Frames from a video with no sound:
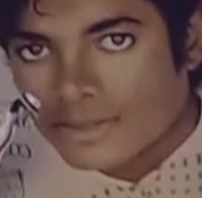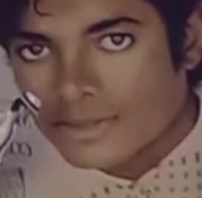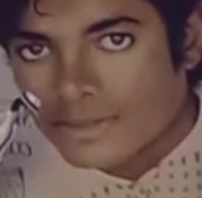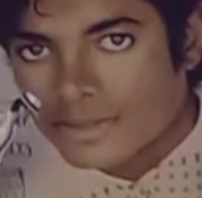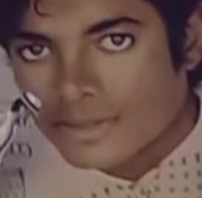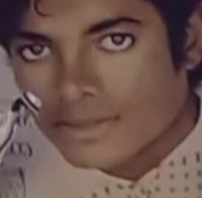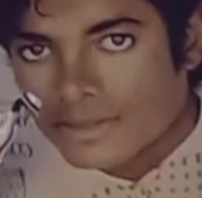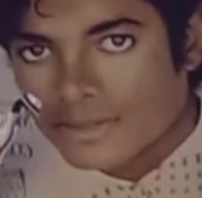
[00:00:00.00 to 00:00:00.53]

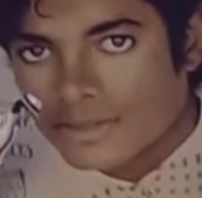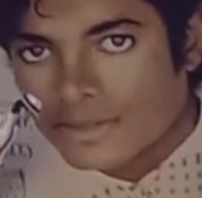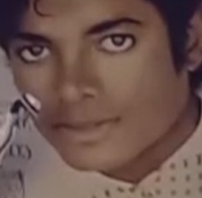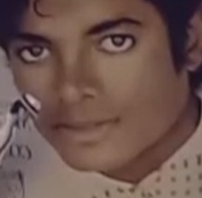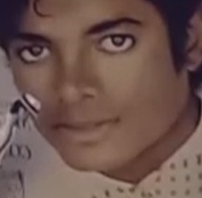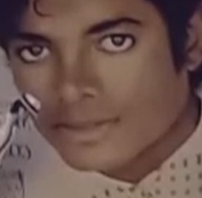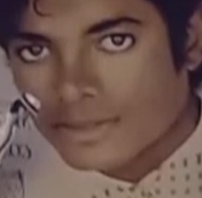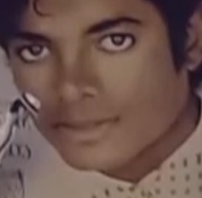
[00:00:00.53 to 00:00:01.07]

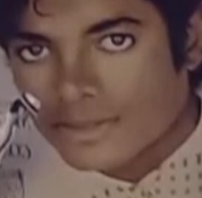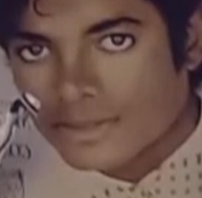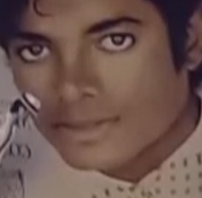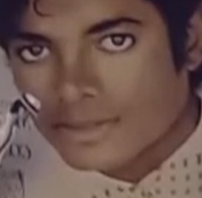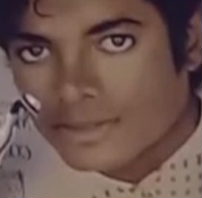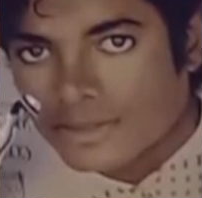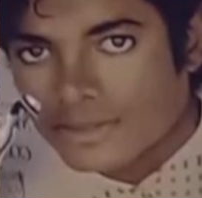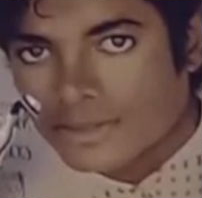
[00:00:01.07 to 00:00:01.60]

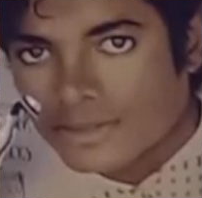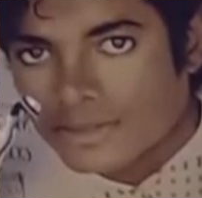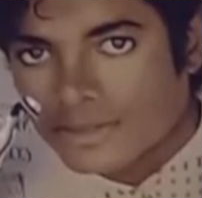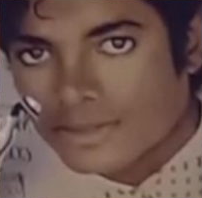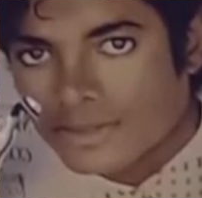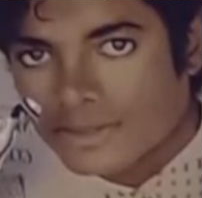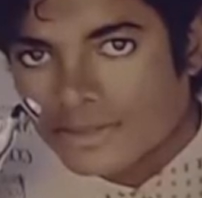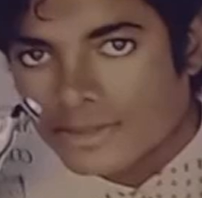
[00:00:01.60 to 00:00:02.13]

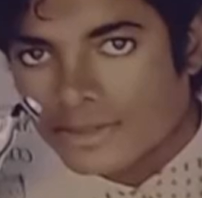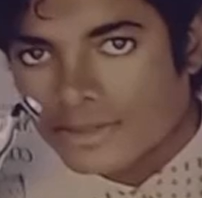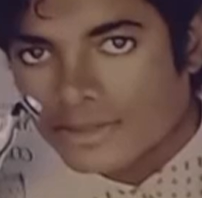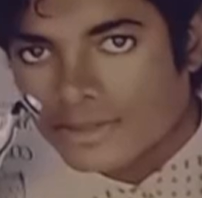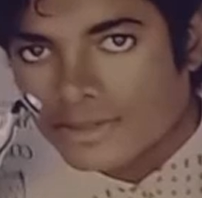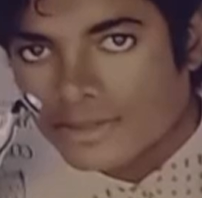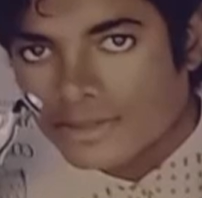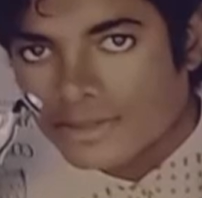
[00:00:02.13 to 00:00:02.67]

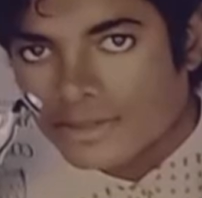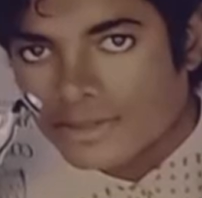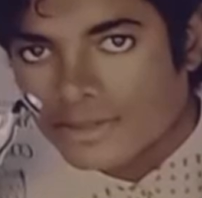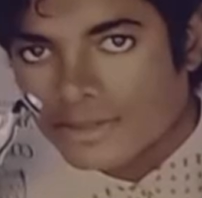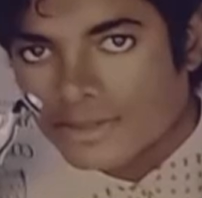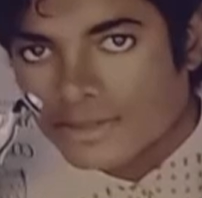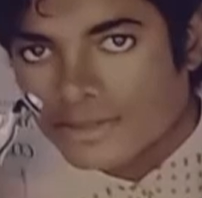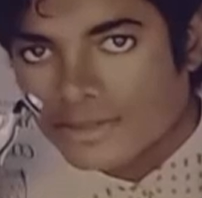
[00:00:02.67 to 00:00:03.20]

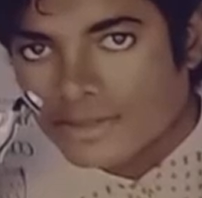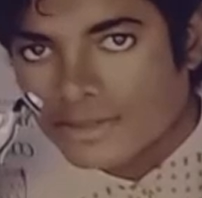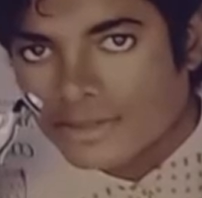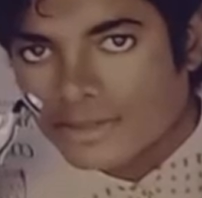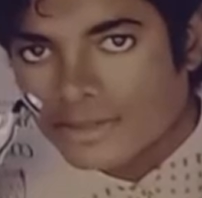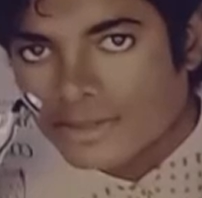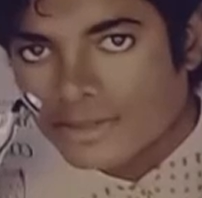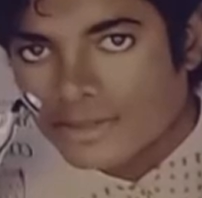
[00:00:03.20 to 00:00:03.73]

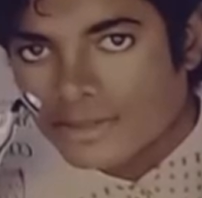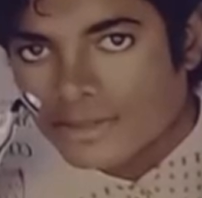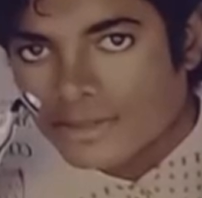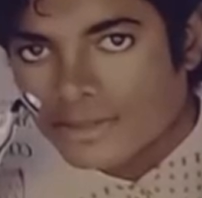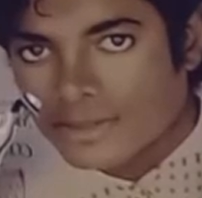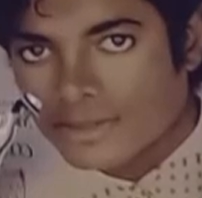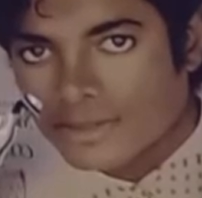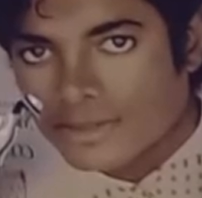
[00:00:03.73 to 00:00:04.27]

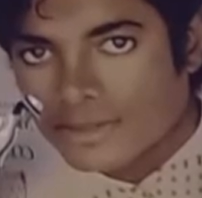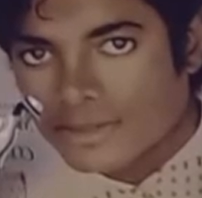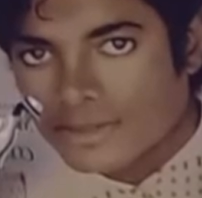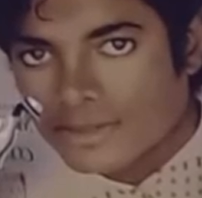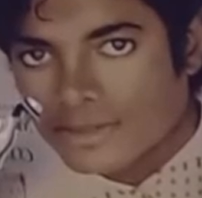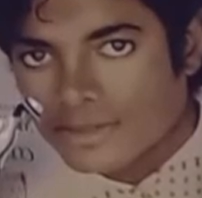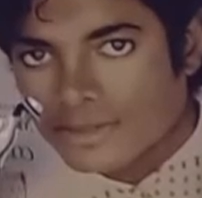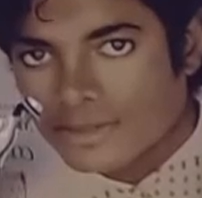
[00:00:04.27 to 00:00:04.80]

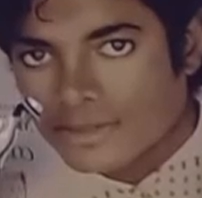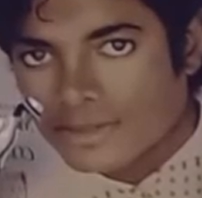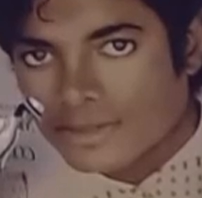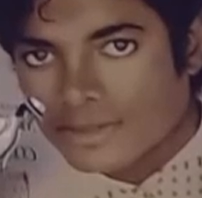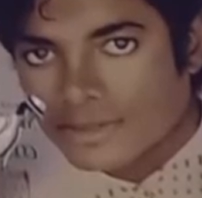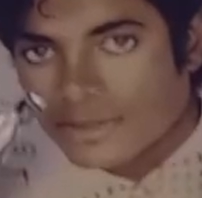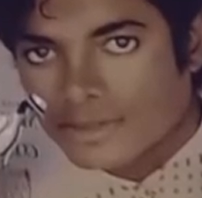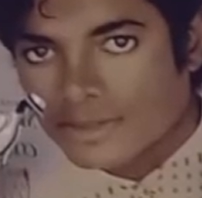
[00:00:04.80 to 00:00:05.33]

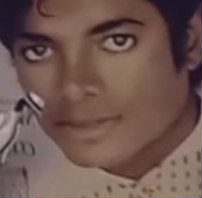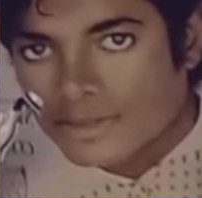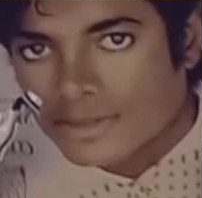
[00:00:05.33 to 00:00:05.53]
[no speech]